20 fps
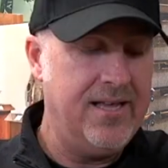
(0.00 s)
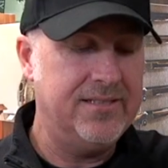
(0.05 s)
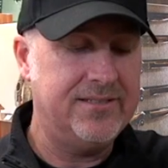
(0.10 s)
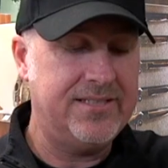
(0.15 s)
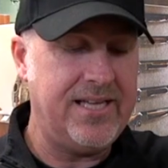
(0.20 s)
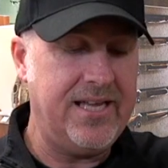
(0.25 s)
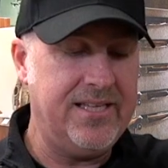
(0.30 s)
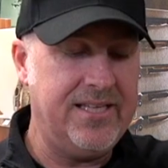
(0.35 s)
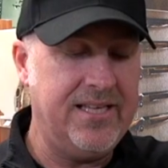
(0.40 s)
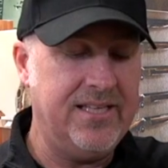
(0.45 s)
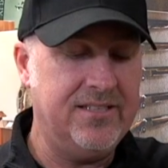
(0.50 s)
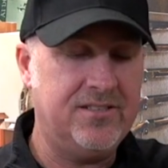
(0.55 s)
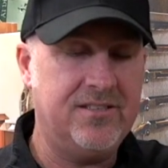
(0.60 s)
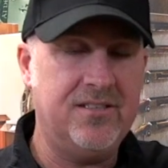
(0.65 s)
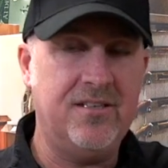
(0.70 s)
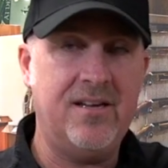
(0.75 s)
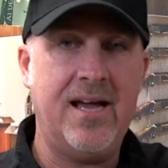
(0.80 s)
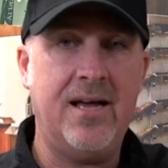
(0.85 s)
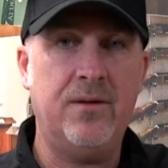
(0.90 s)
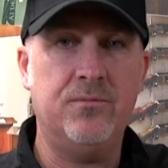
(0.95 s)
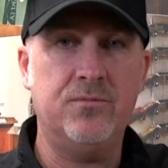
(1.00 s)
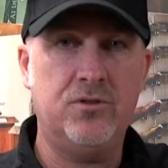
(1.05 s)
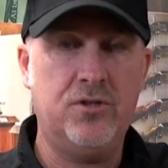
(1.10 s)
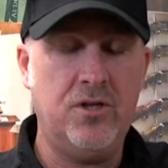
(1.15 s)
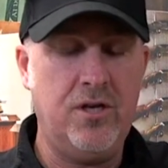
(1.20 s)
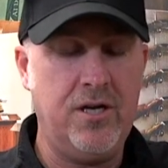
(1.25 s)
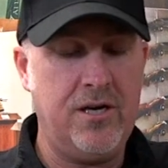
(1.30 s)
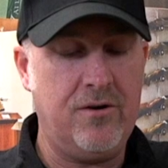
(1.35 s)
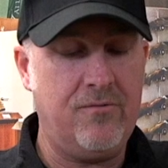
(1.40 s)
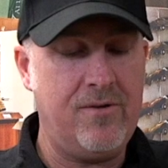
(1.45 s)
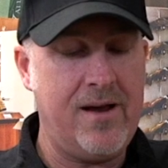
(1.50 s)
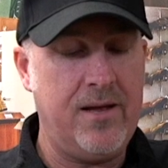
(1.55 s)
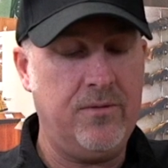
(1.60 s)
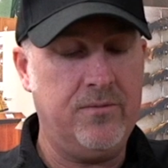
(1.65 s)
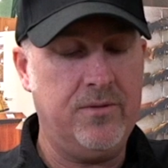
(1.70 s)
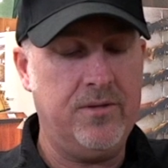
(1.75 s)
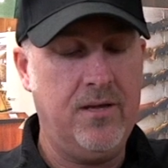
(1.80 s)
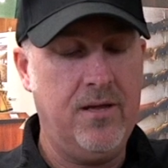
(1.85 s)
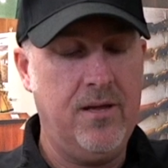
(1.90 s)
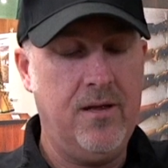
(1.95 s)
Take the insert out, turn it
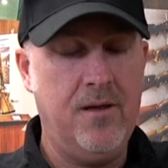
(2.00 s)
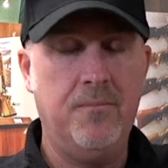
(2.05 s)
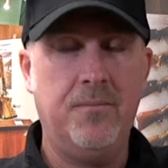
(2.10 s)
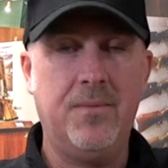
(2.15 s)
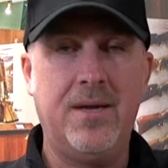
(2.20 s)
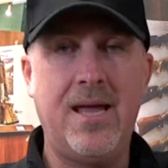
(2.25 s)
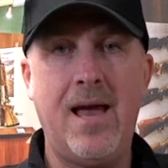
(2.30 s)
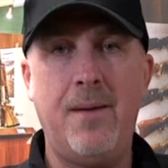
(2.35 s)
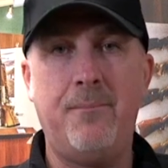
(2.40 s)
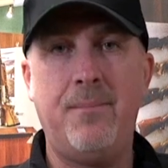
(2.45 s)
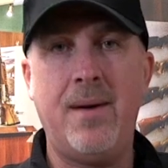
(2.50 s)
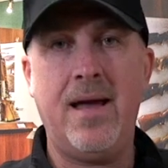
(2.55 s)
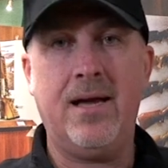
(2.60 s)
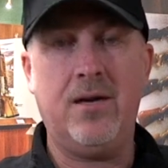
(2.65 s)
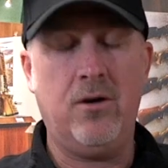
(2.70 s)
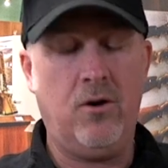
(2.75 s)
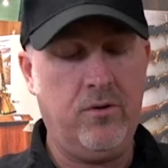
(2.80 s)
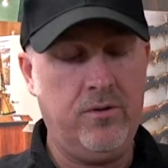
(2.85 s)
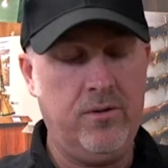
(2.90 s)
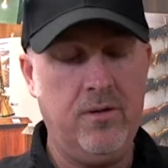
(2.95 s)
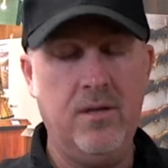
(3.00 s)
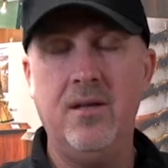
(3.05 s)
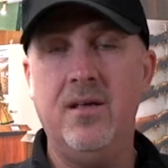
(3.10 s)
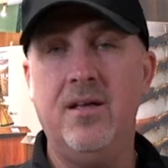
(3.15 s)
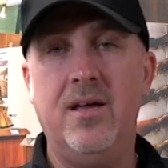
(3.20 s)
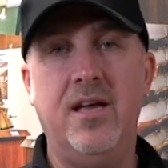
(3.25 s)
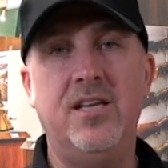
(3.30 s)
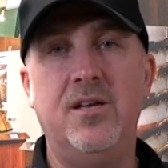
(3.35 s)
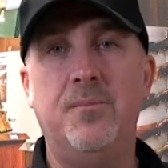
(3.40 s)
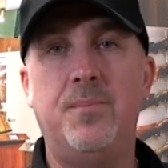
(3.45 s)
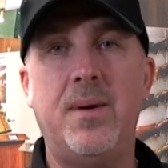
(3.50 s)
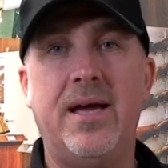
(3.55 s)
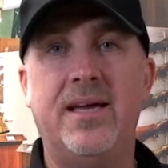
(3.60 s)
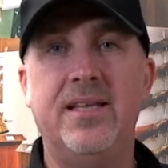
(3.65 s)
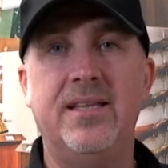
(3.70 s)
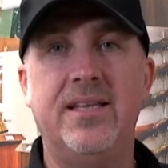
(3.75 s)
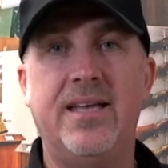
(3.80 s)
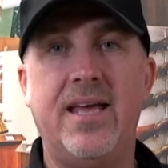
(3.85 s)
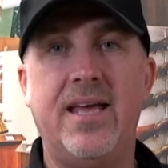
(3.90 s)
around, cap back on, and you're back in the